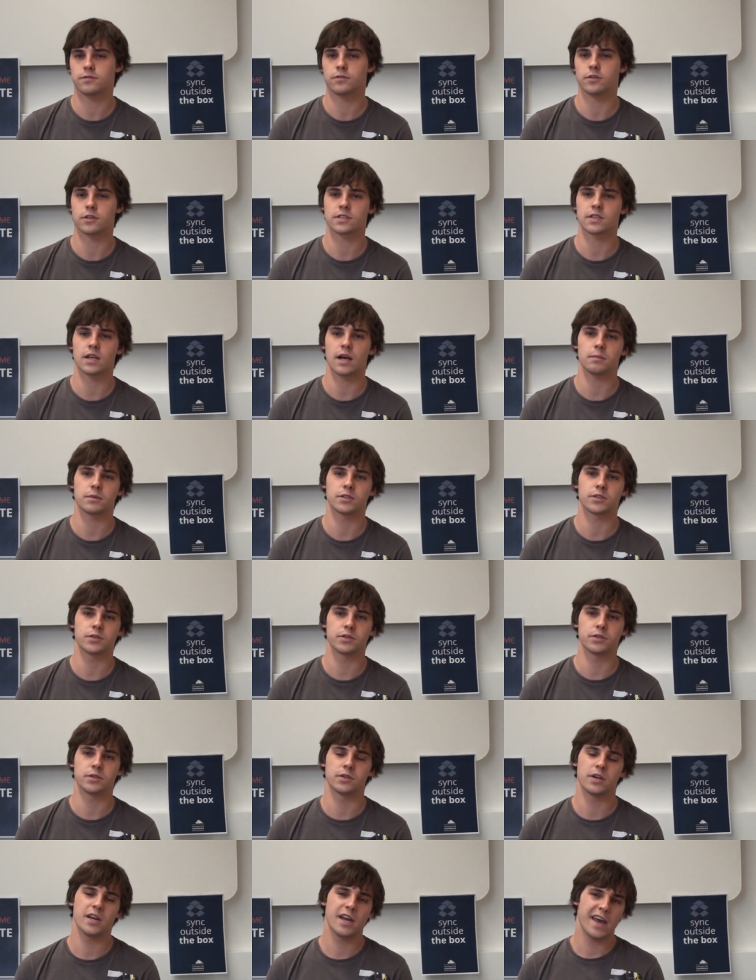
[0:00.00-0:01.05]
for example,
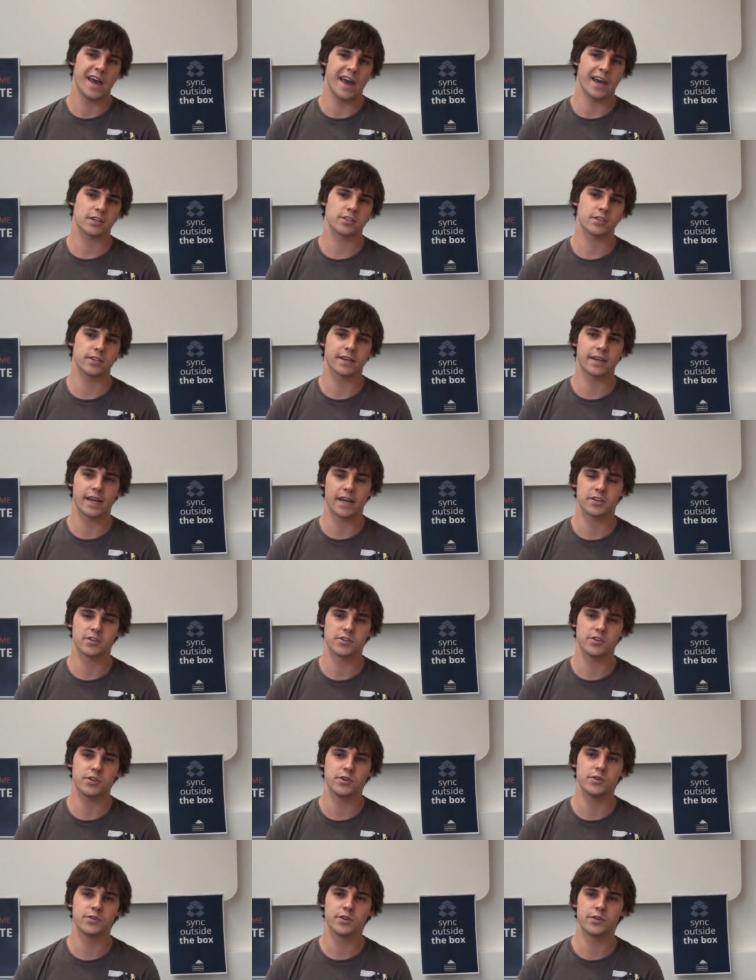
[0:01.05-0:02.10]
to actually get
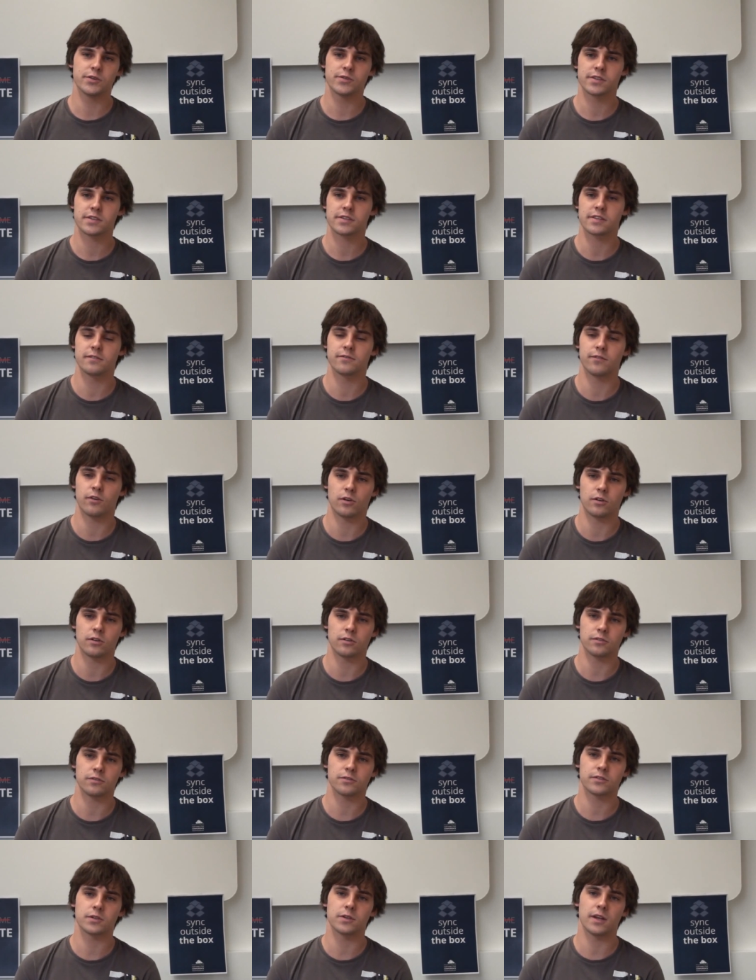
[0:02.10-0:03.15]
new users involved,